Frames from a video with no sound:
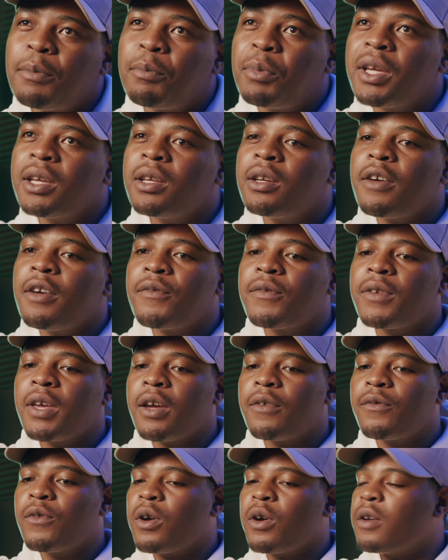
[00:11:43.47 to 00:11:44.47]
big enough
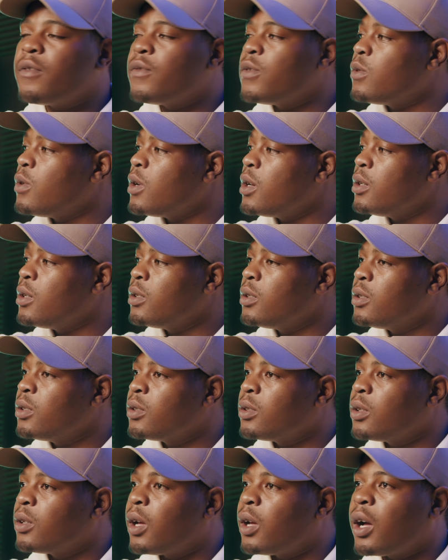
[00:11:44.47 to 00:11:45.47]
cake for everyone.
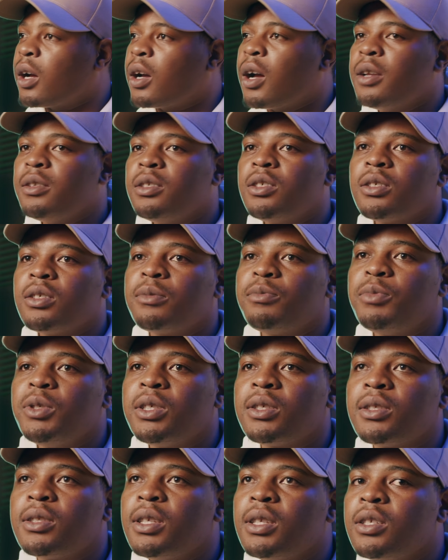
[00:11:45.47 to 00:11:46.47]
Mm. I can't just be
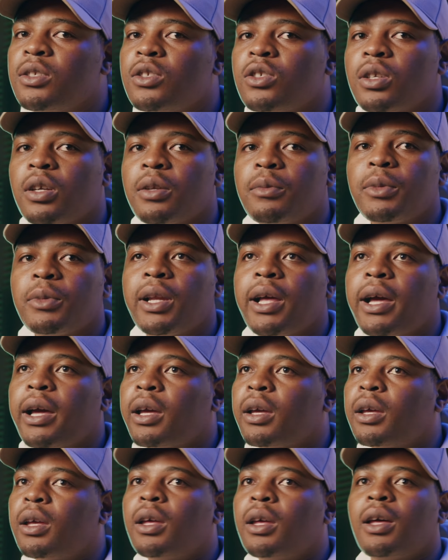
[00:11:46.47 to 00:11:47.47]
stingy and be
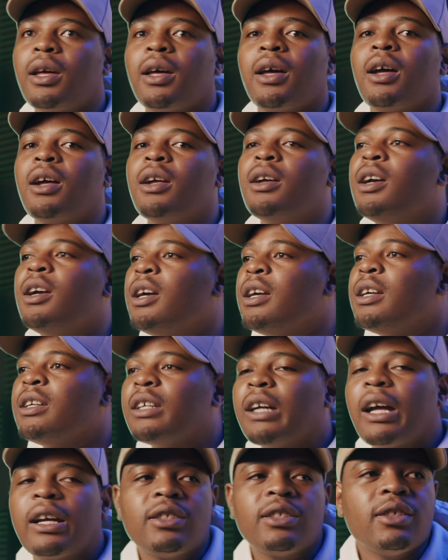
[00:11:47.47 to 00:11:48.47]
like,
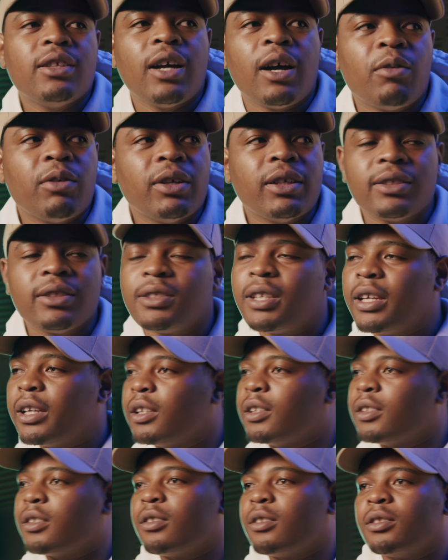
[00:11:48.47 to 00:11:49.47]
I want to
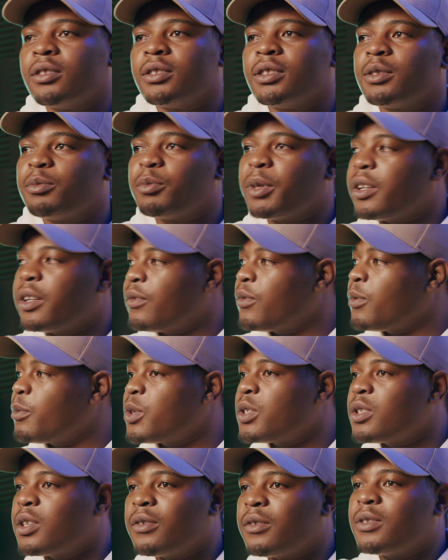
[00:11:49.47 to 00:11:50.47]
take all this money for
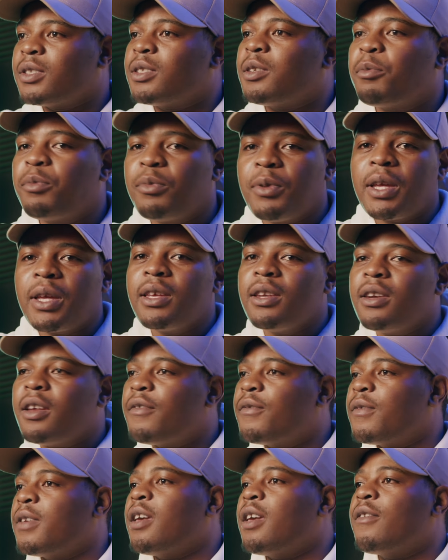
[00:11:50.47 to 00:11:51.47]
myself. There's a big
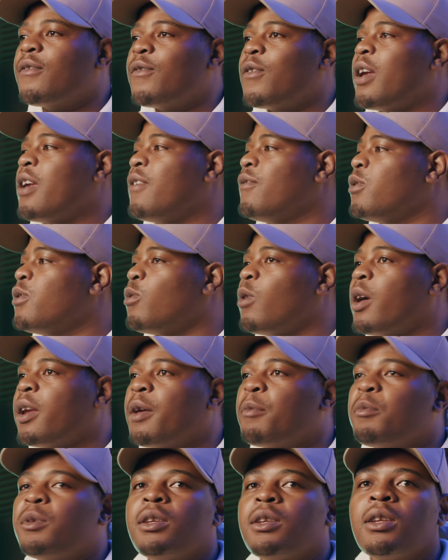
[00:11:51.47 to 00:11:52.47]
enough cake for everyone.
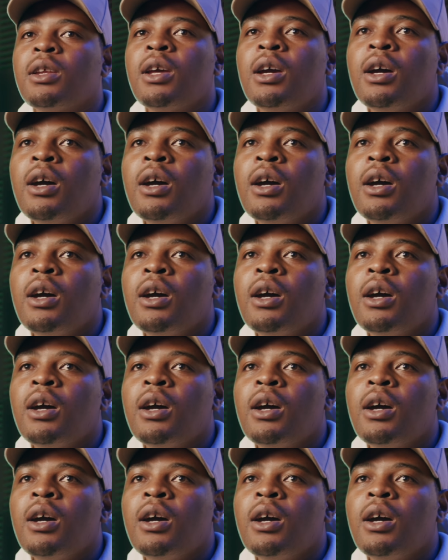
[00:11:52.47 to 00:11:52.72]
I mean,